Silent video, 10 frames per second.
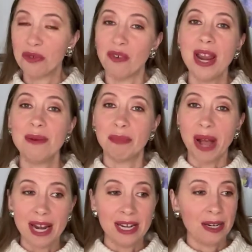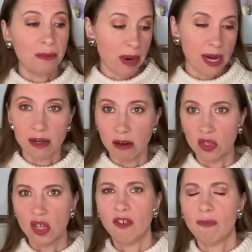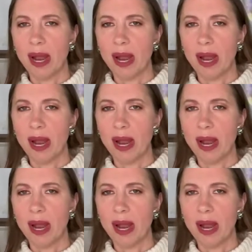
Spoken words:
right? Biting herself,